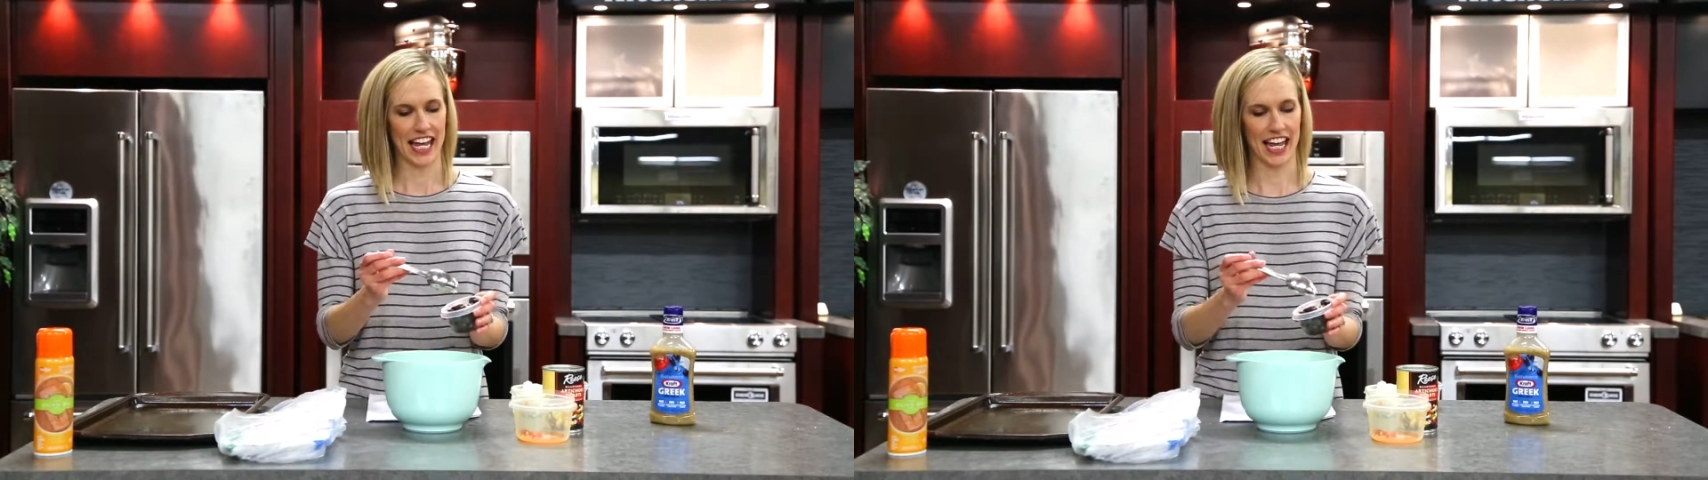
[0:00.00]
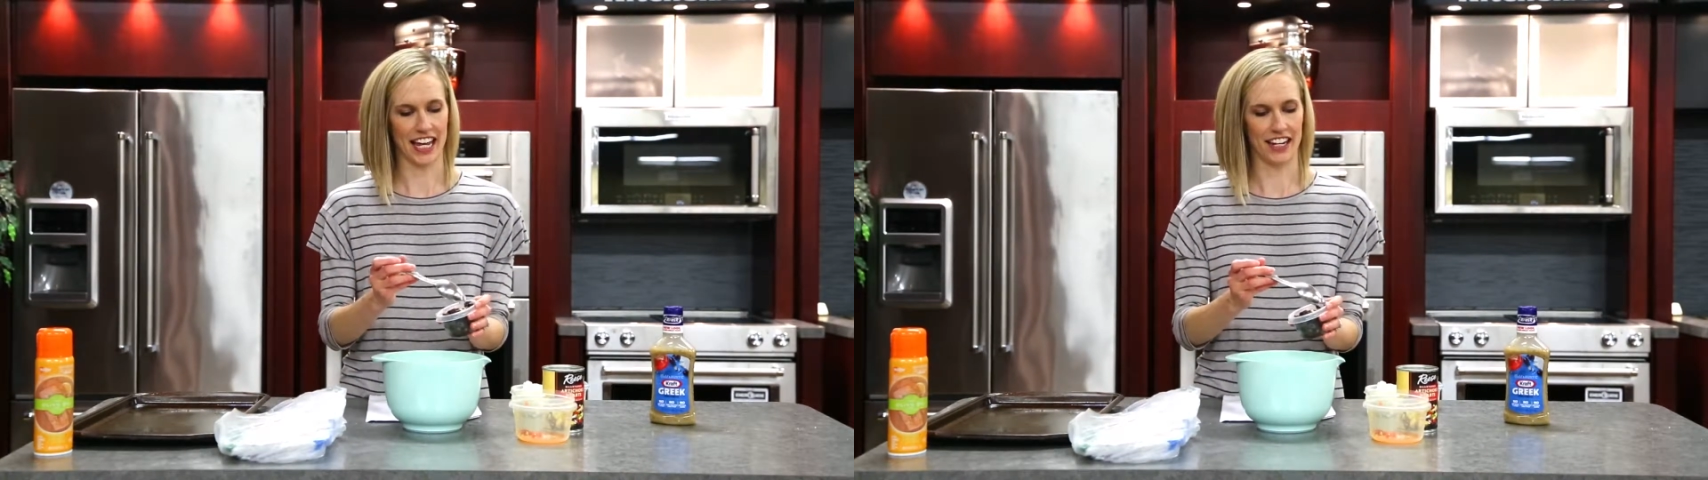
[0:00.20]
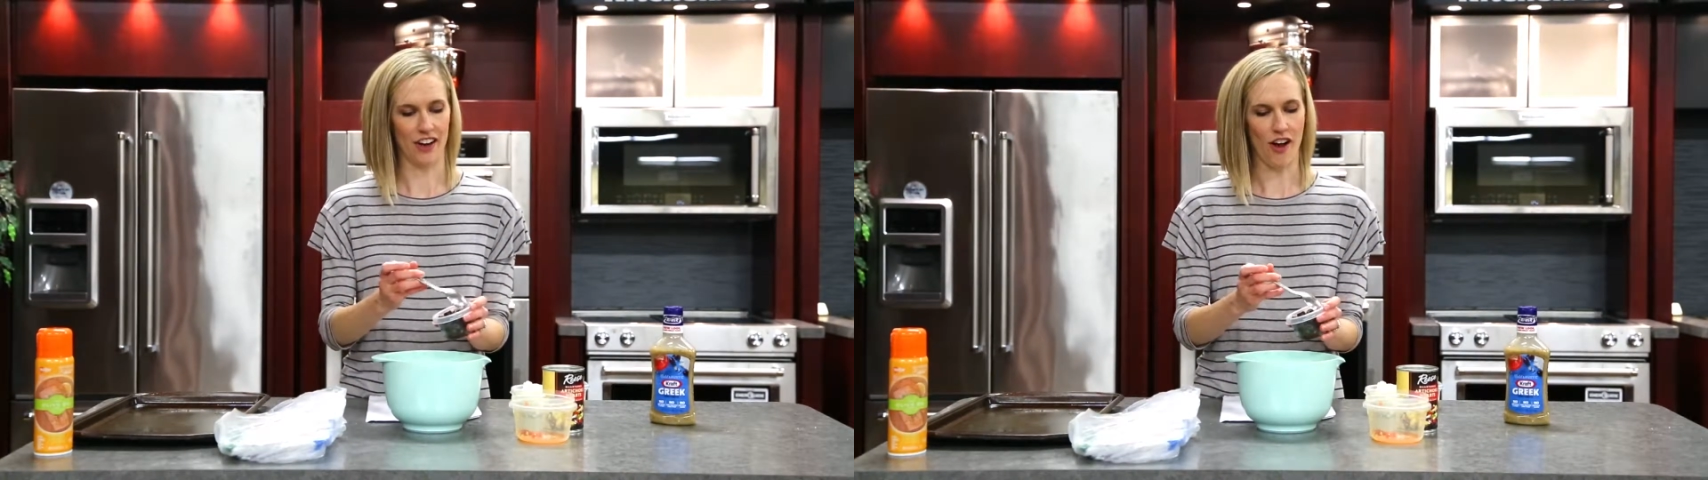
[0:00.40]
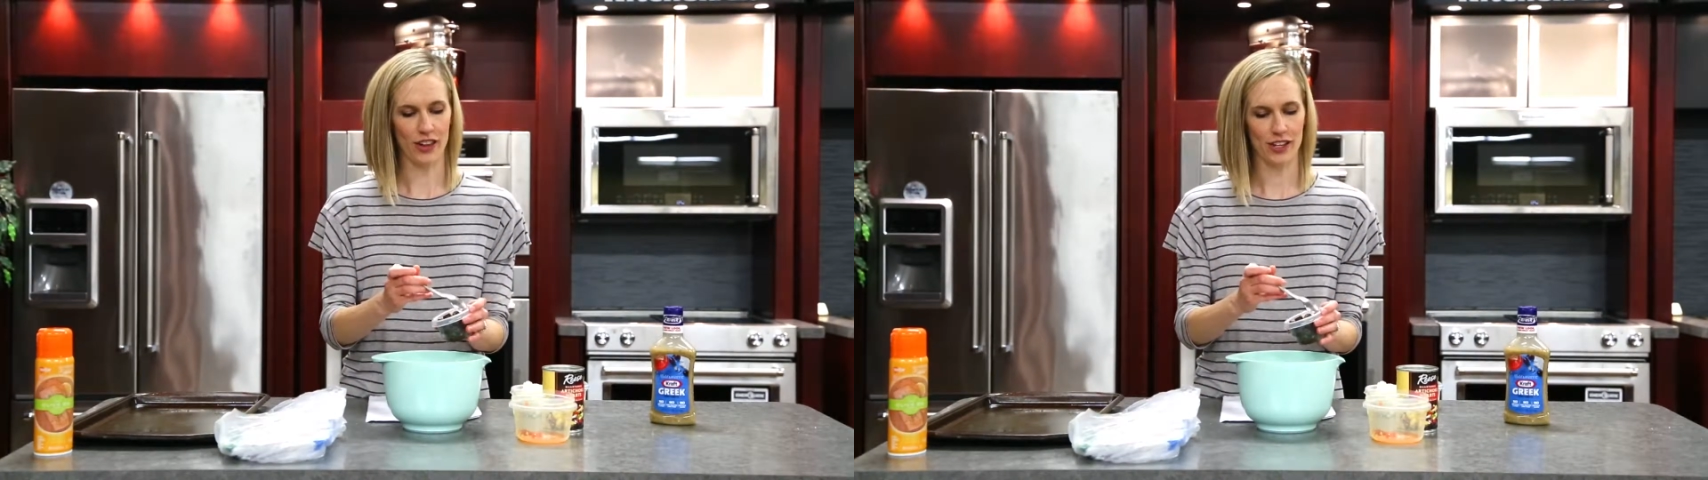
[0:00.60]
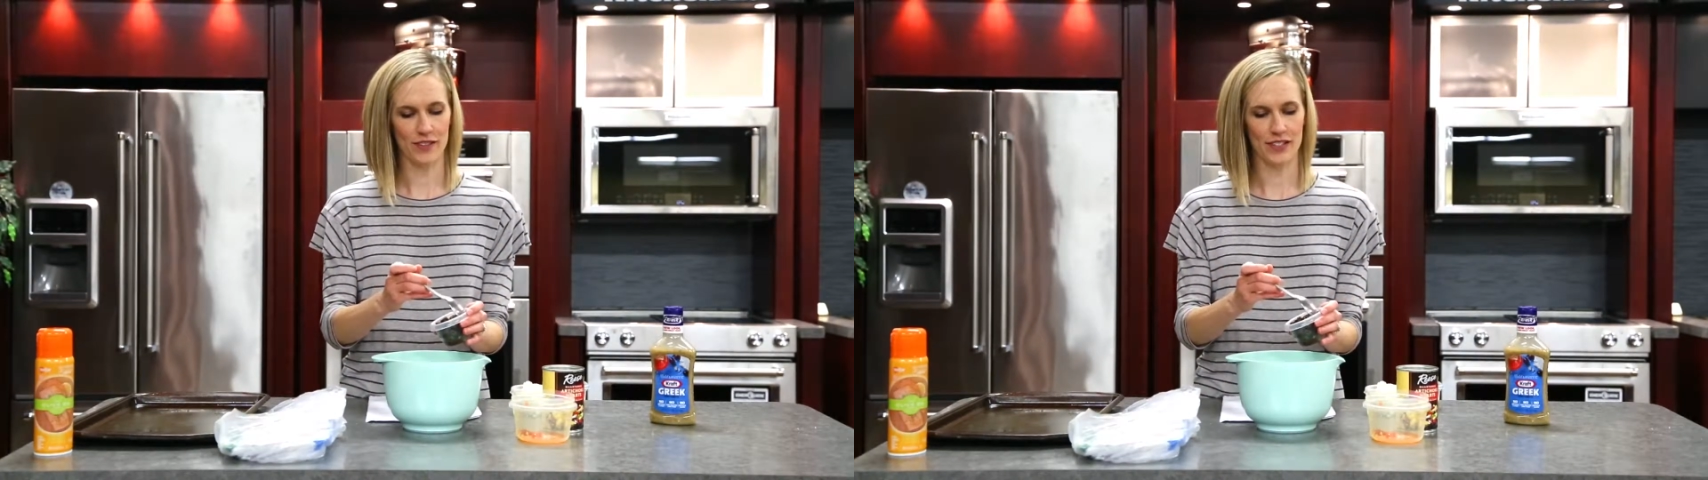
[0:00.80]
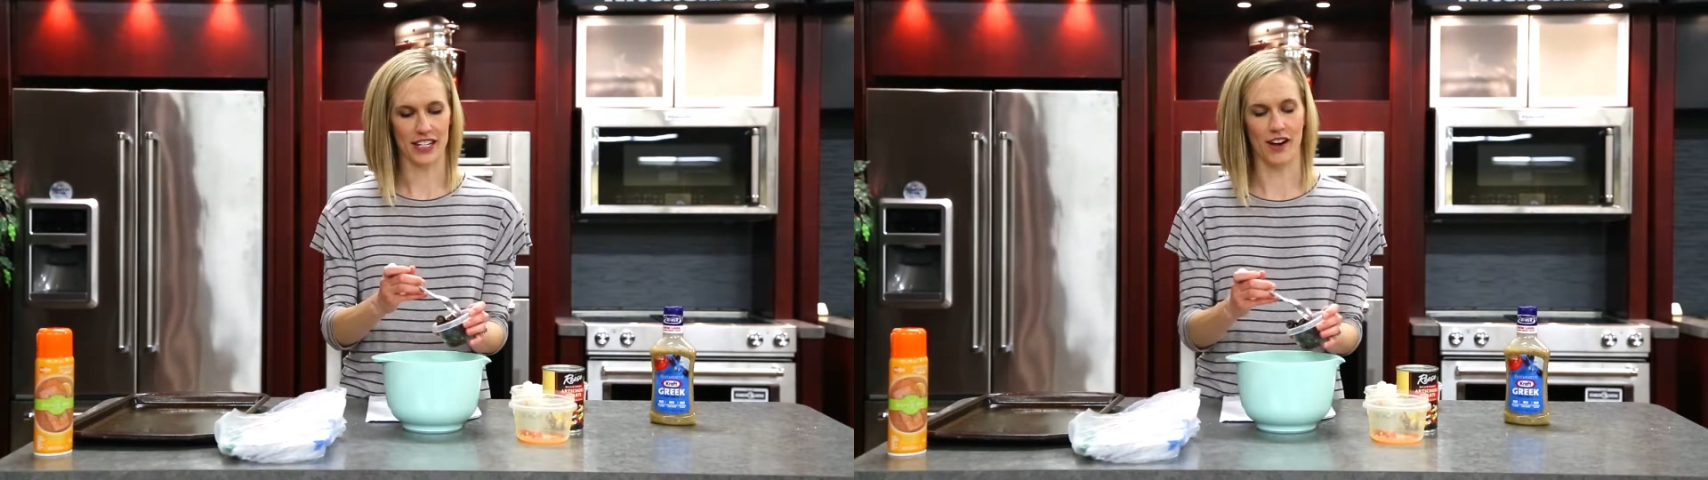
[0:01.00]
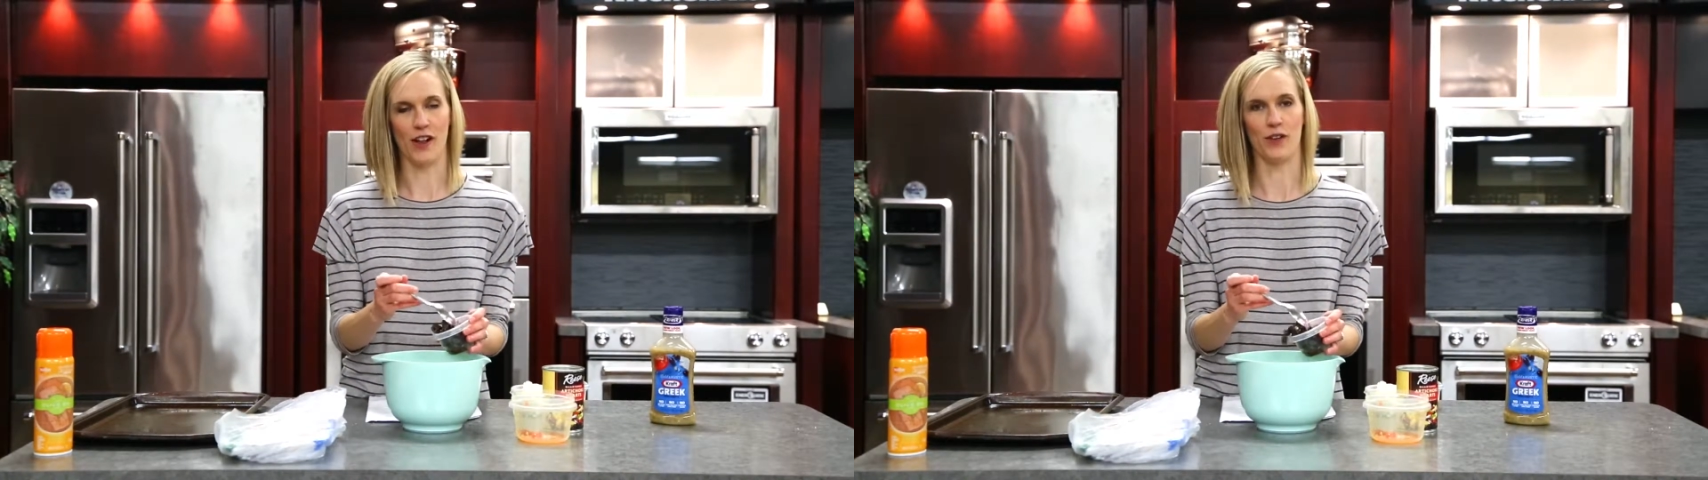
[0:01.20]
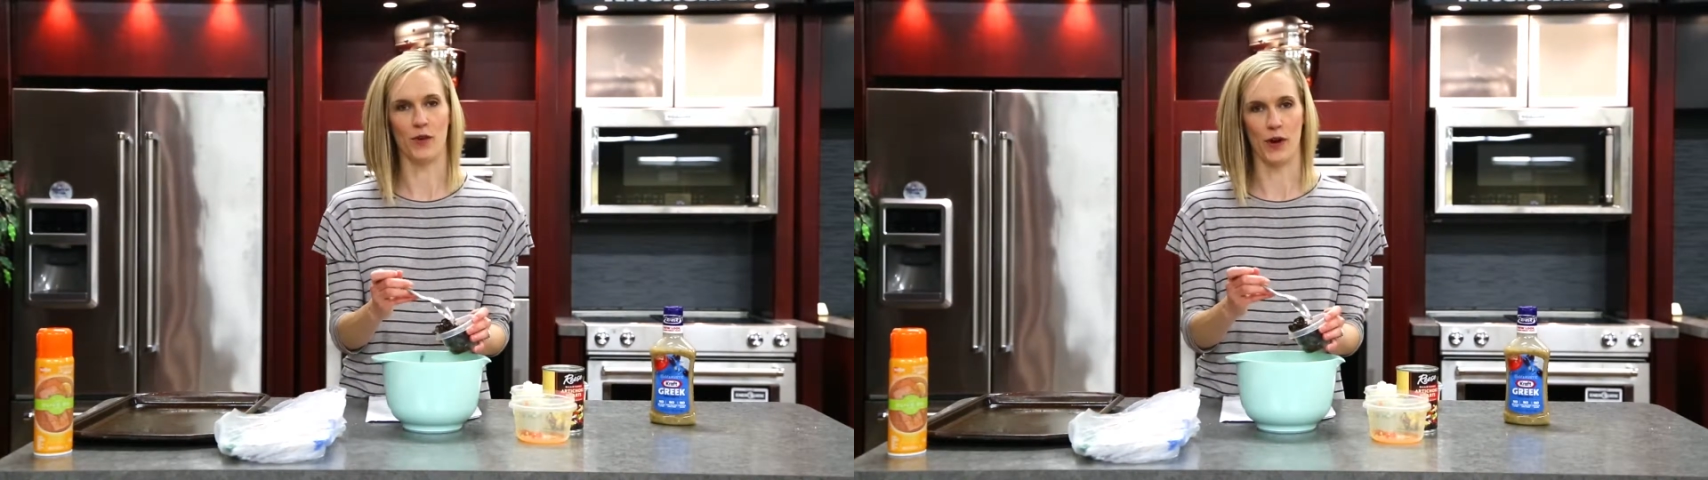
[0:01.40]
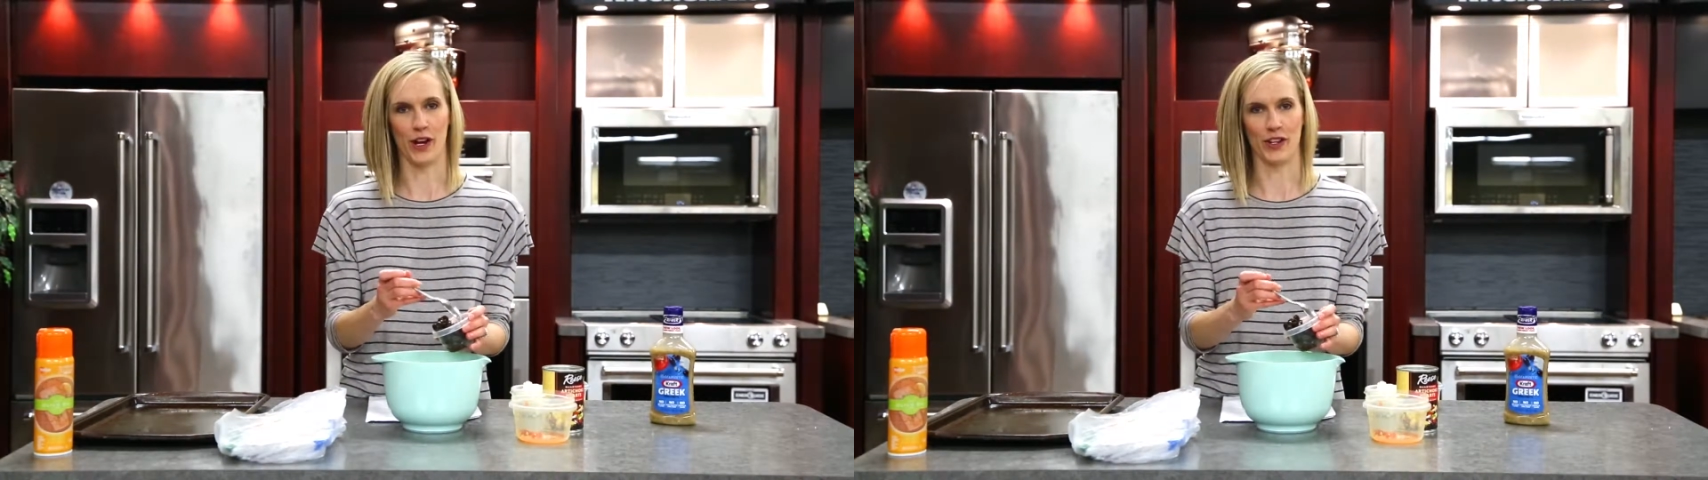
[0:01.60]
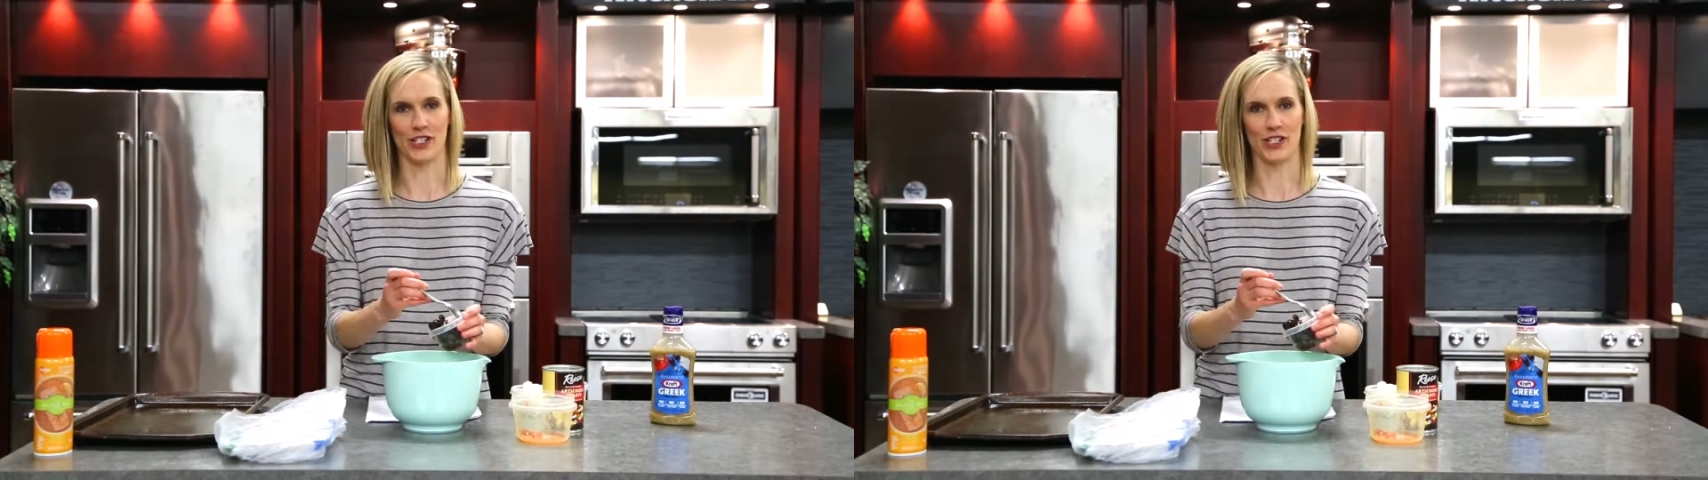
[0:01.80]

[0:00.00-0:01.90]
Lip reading: and olives and olive oil